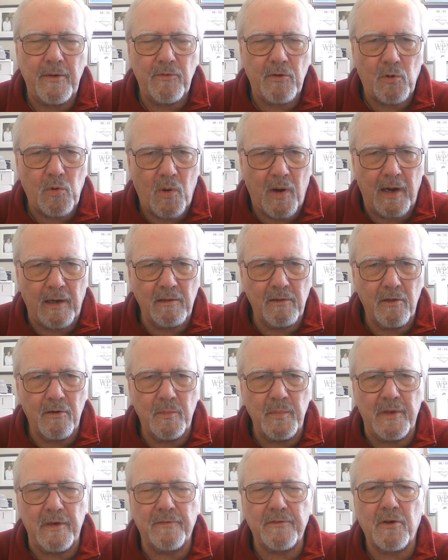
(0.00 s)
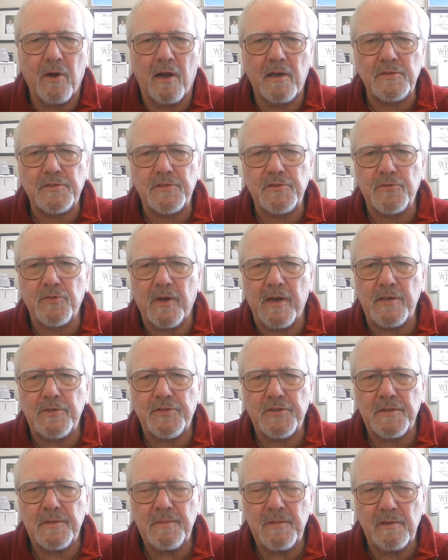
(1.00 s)
might require a little bit of
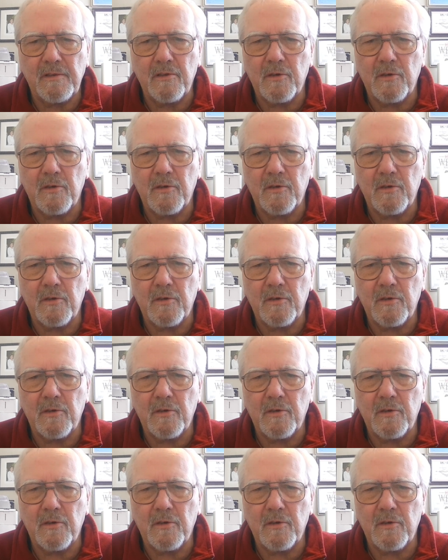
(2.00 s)
concentration,